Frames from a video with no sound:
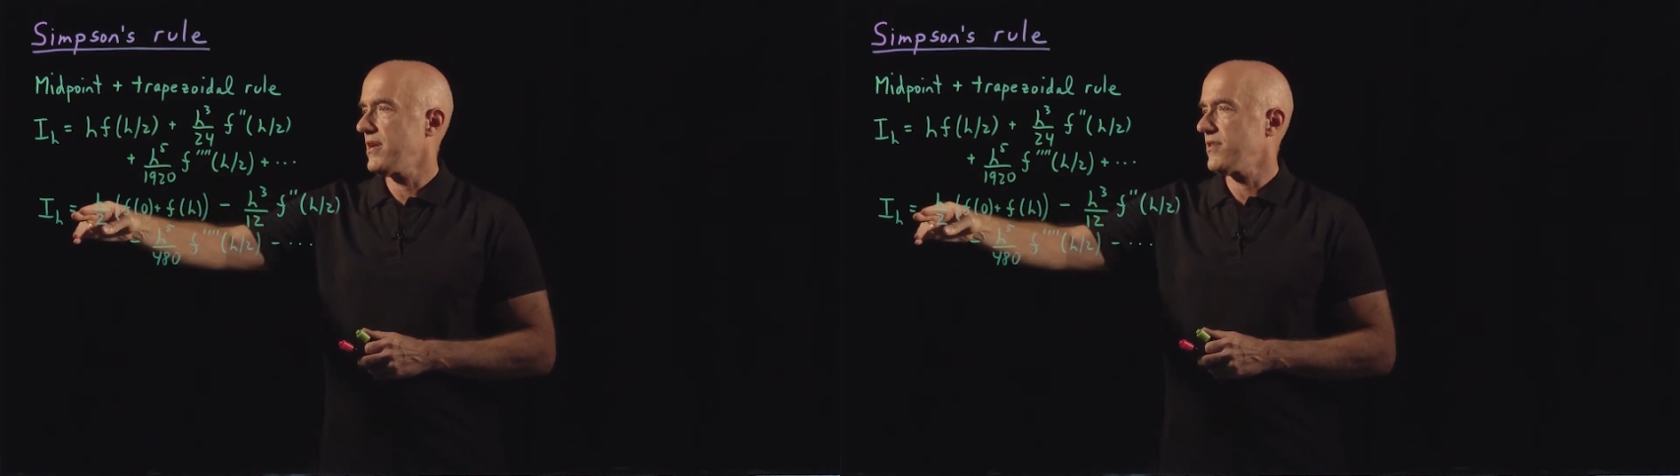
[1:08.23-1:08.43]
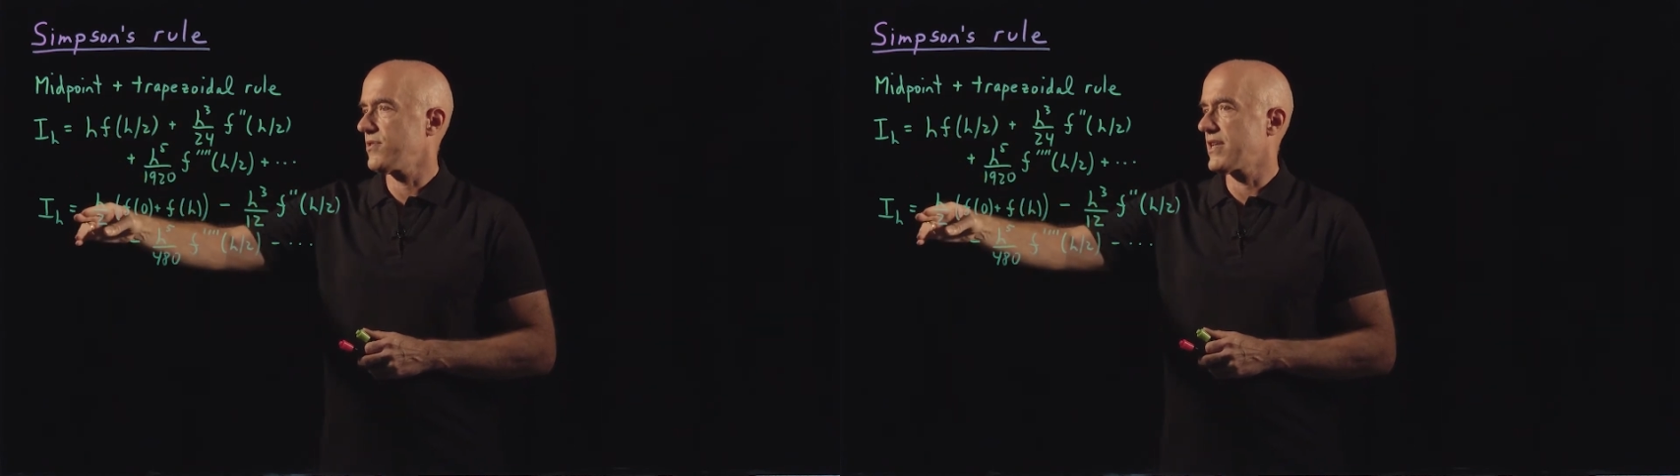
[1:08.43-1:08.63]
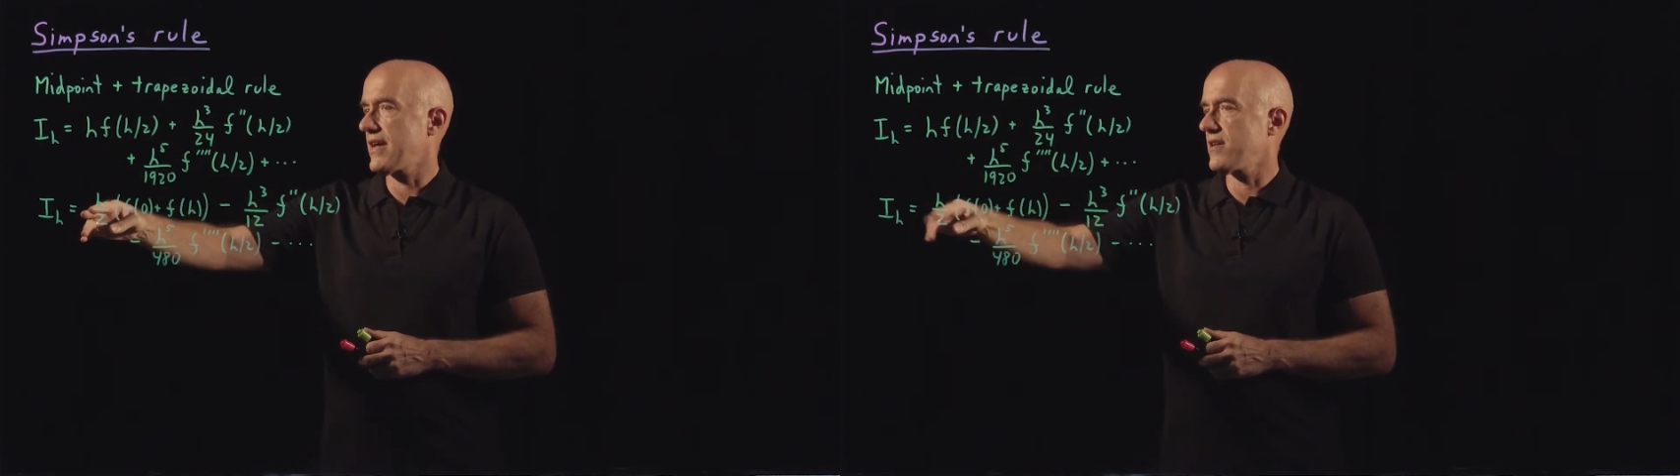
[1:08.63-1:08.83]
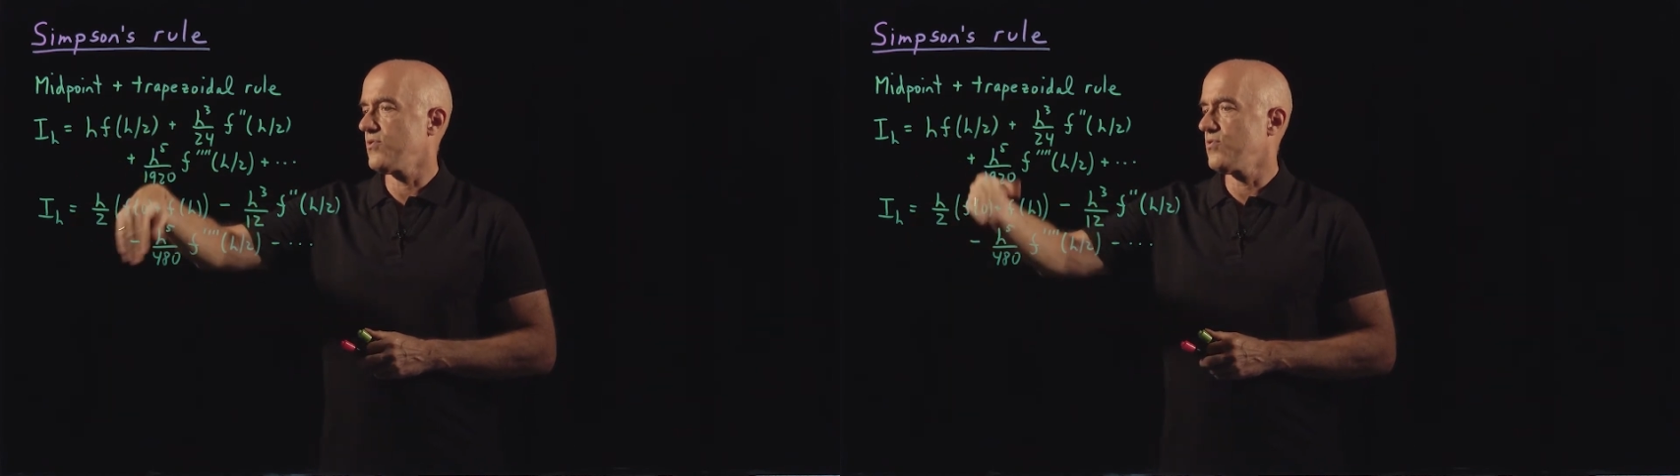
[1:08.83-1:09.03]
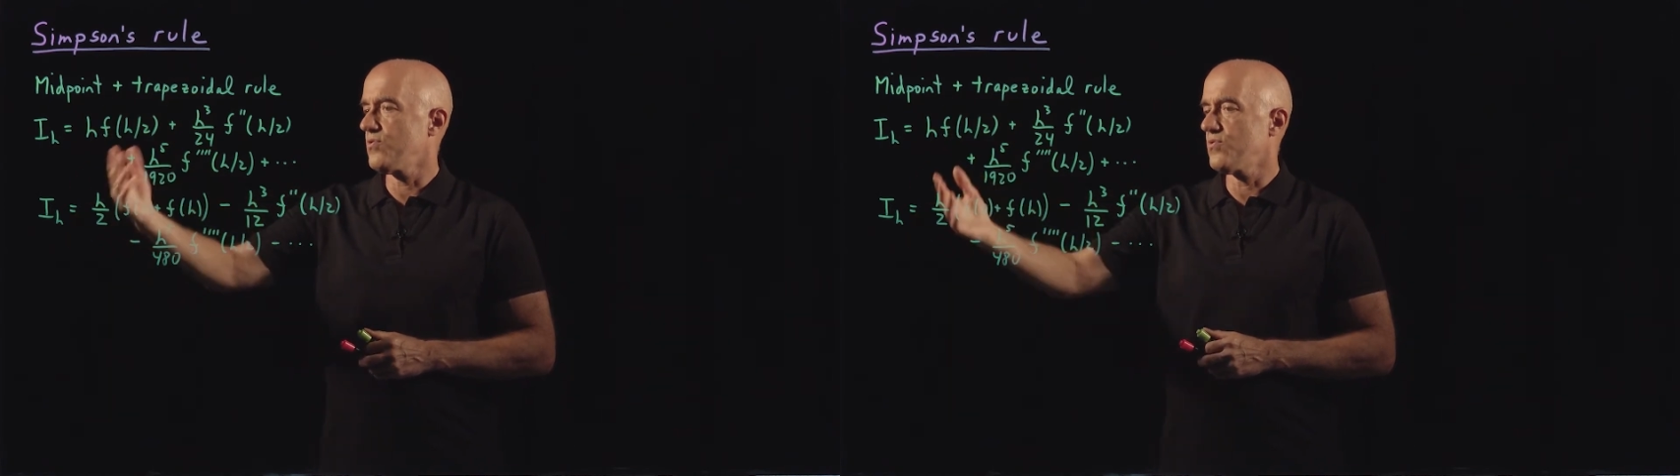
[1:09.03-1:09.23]
to get a
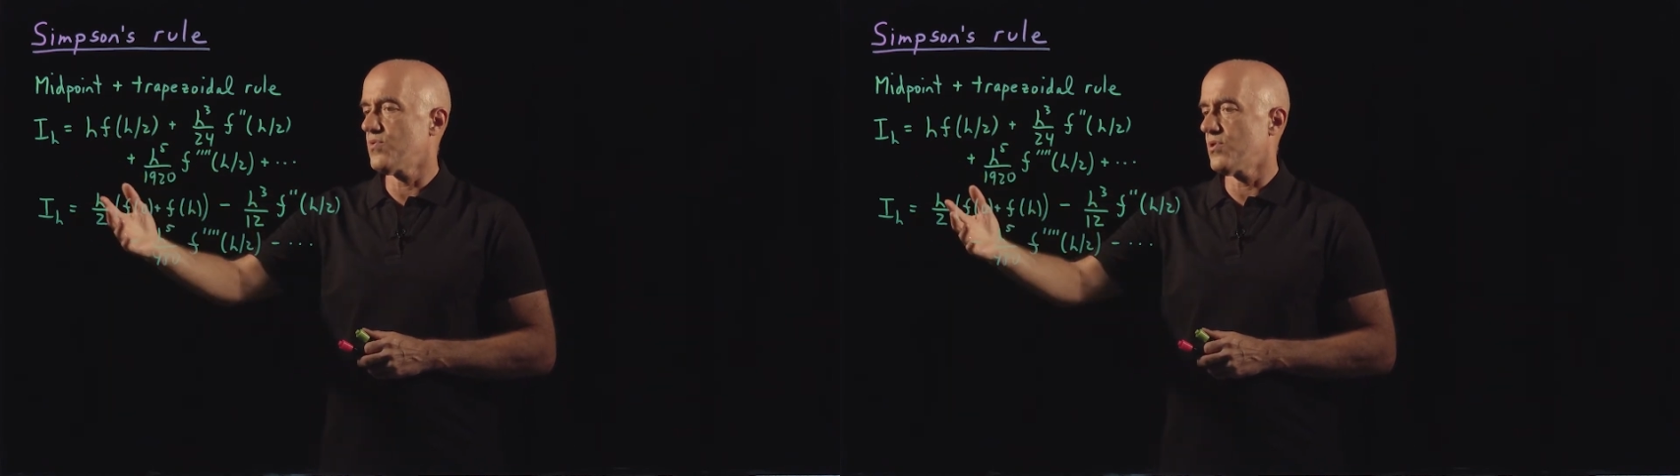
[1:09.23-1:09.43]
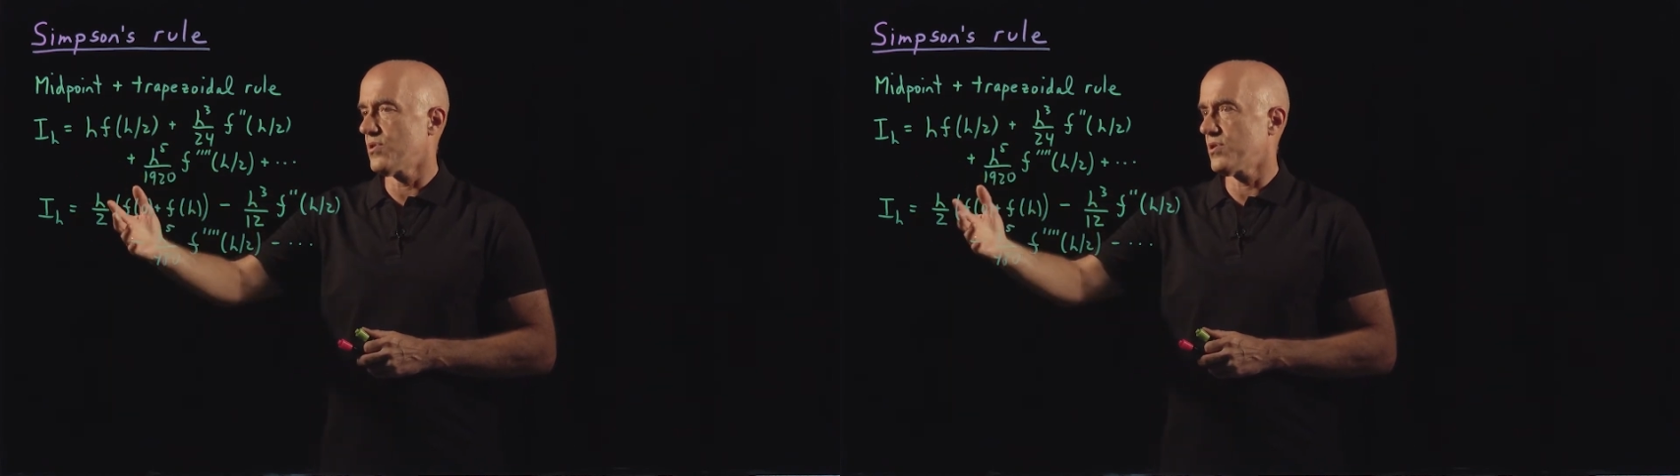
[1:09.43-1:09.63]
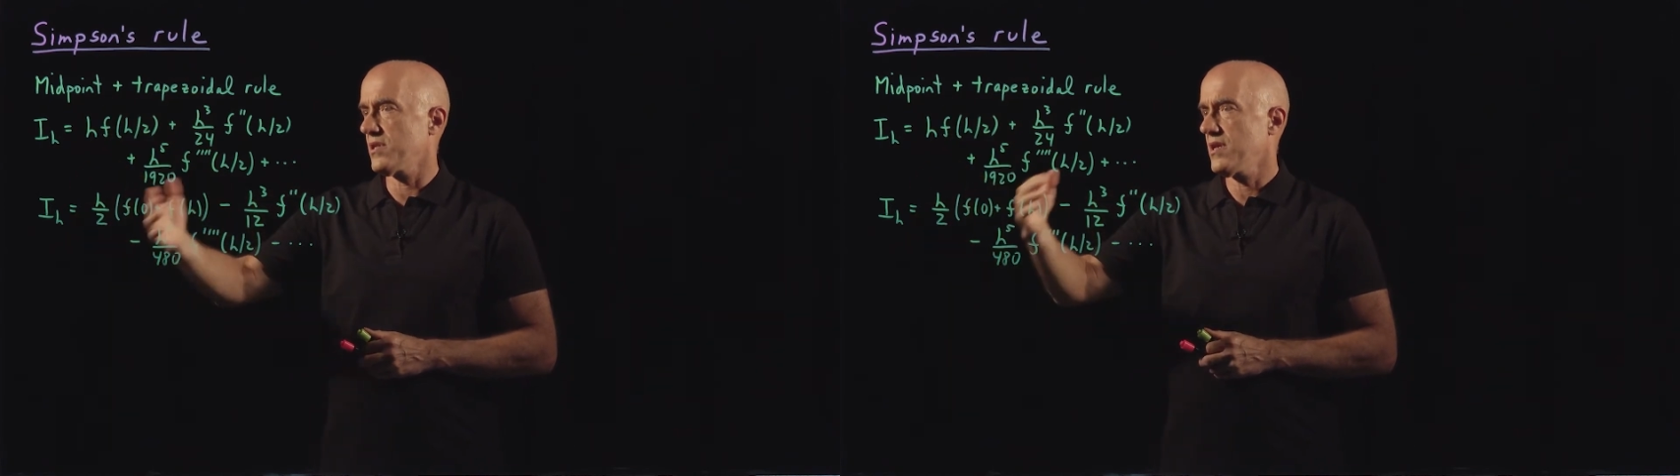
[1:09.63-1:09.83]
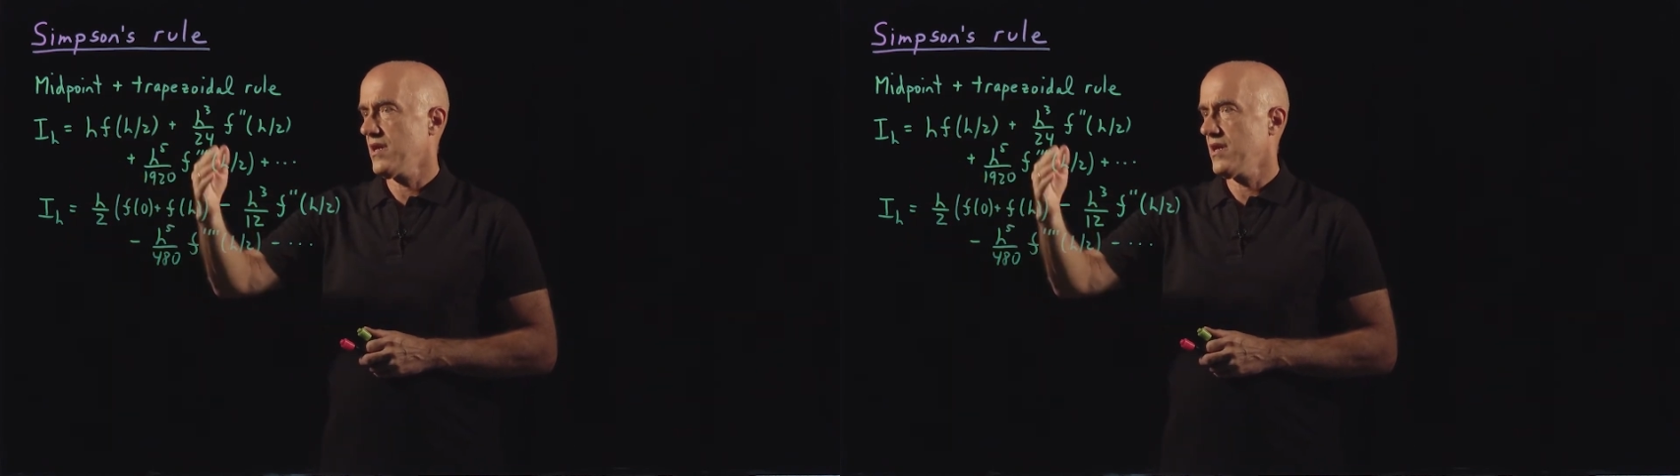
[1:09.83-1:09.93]
new rule